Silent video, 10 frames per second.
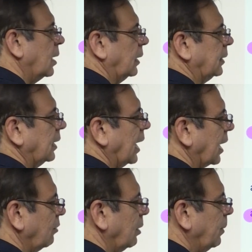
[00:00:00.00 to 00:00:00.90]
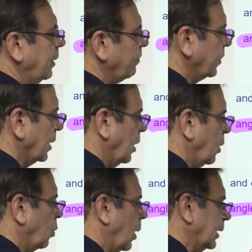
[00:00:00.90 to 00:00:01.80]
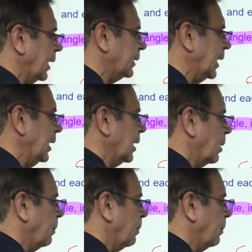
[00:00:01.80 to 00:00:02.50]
Interior angle will be 180